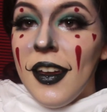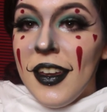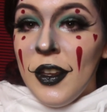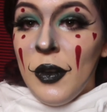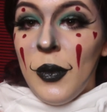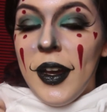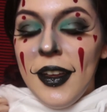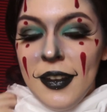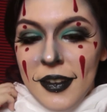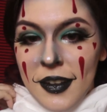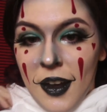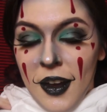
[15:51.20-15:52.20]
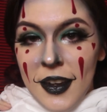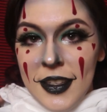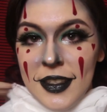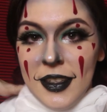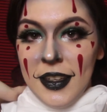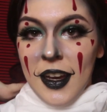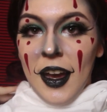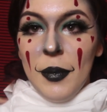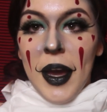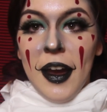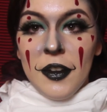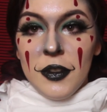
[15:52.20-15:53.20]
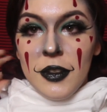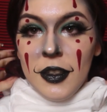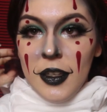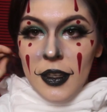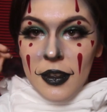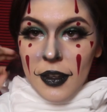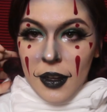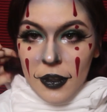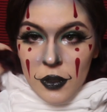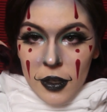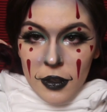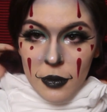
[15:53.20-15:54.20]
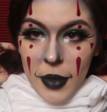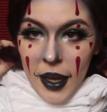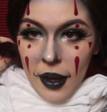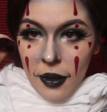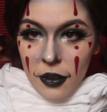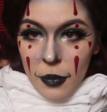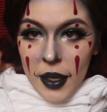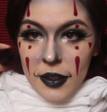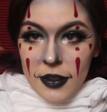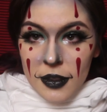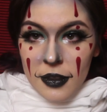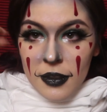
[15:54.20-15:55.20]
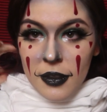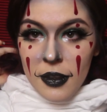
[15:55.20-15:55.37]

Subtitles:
You know what? Honestly, I'm actually, and I try to do my hair the best